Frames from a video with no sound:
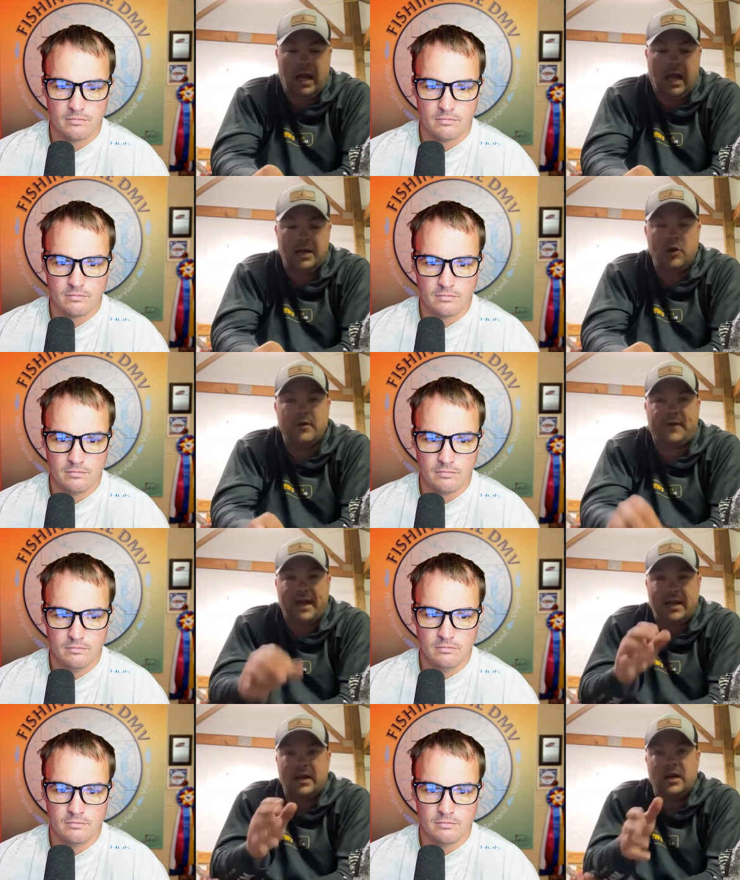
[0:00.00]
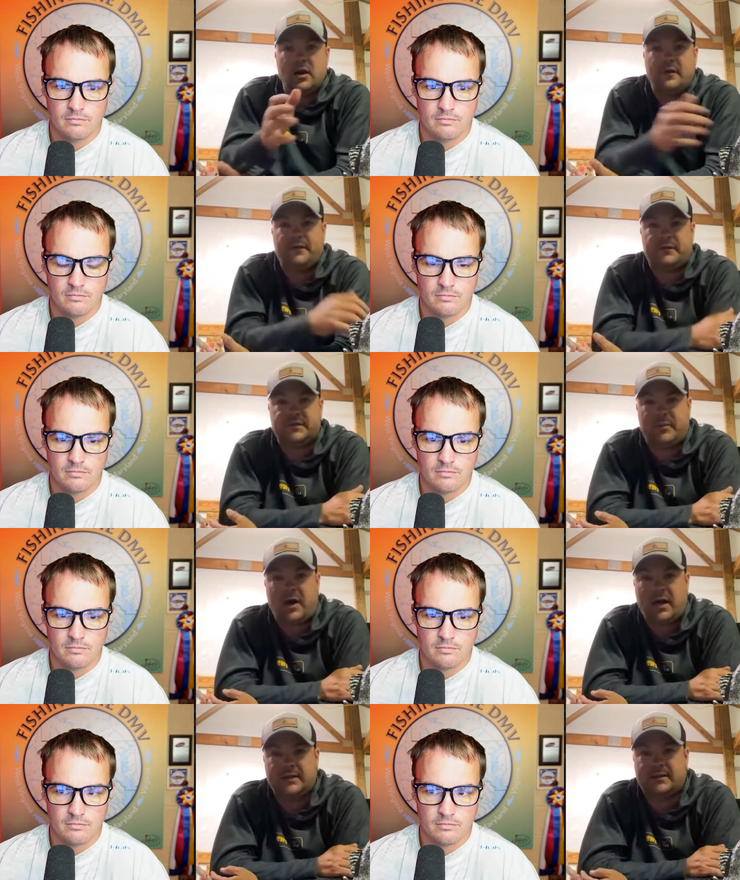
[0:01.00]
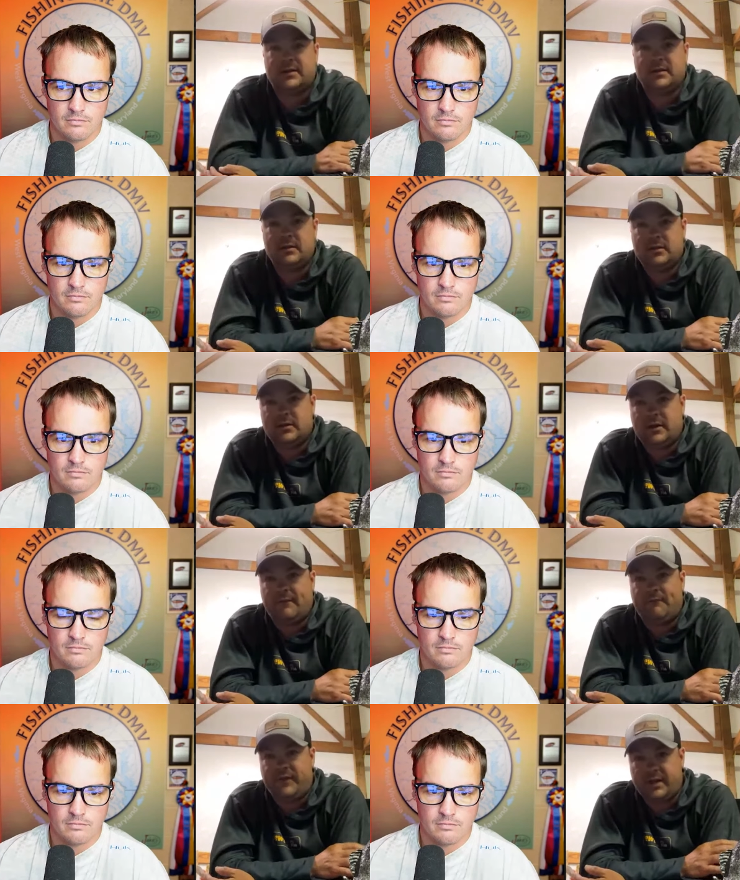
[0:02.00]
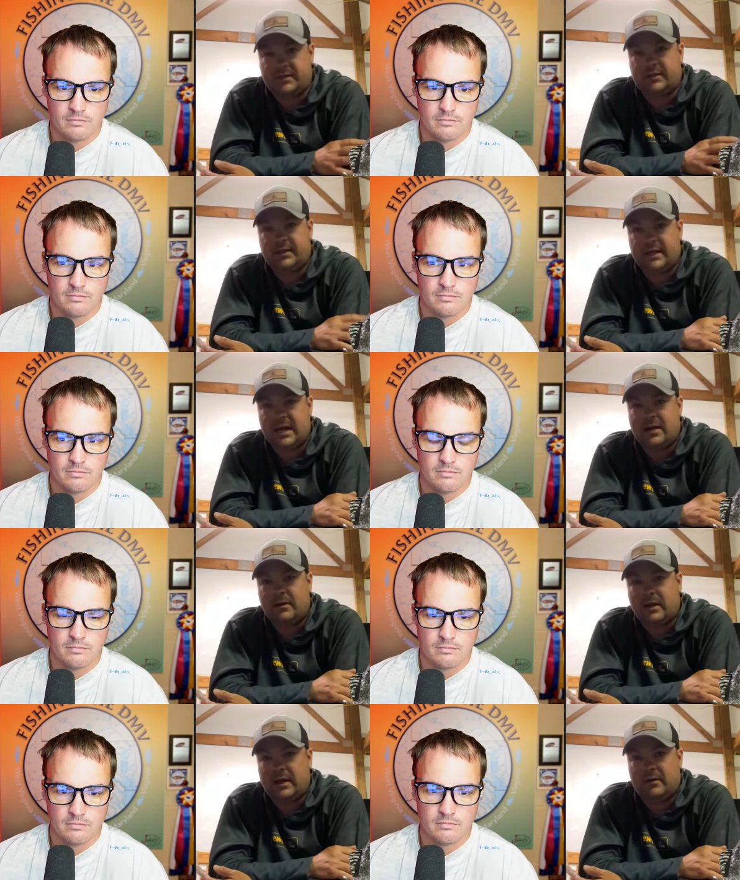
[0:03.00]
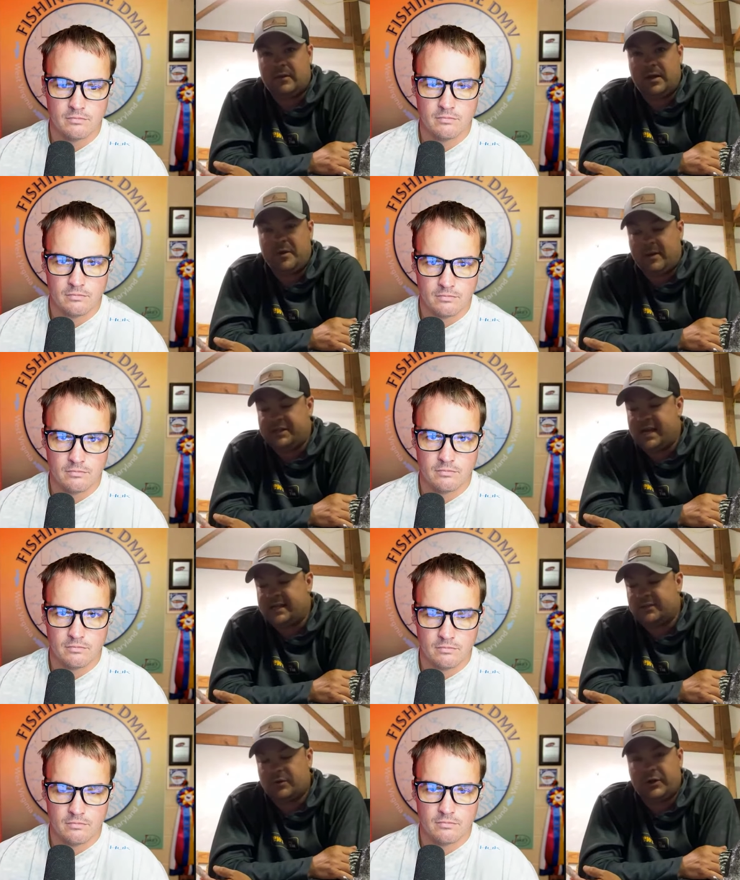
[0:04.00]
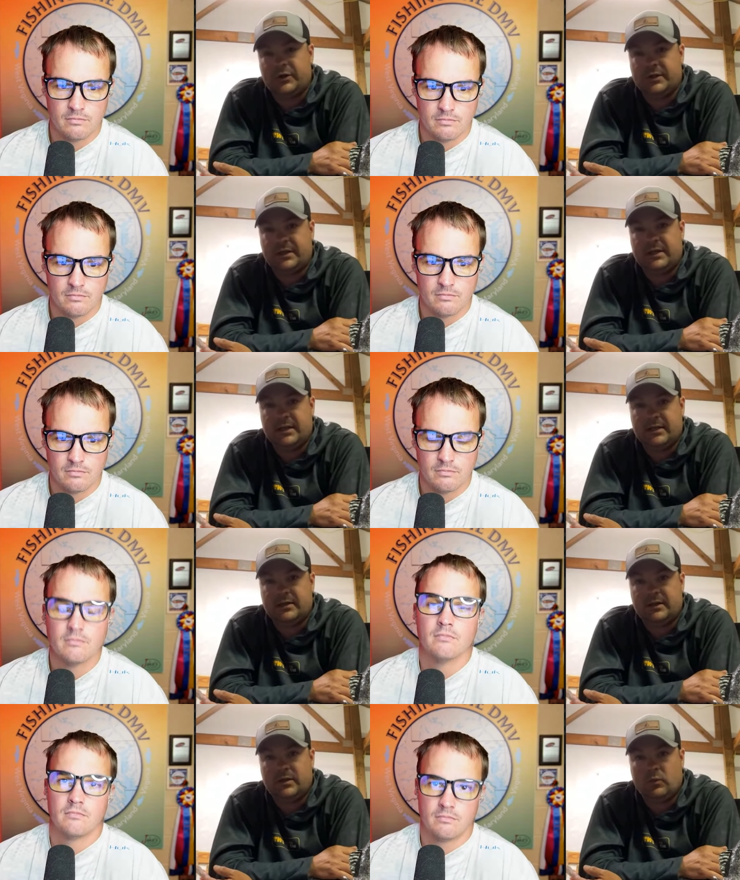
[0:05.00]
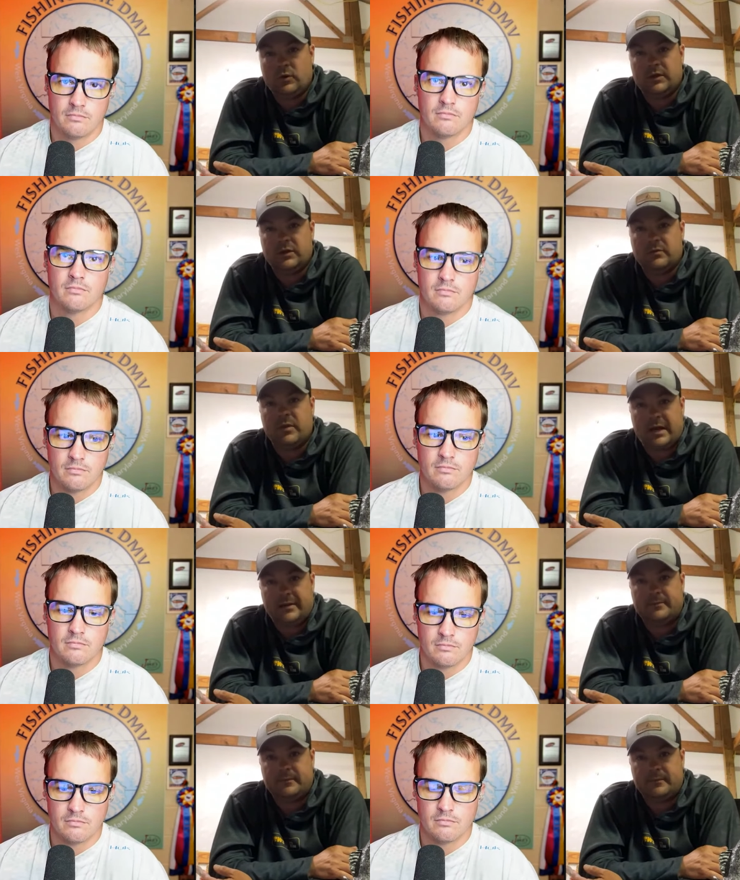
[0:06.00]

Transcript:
Speaker 1: I knew if I hit enough spots, eventually, I mean, my chances were good to get one good bite.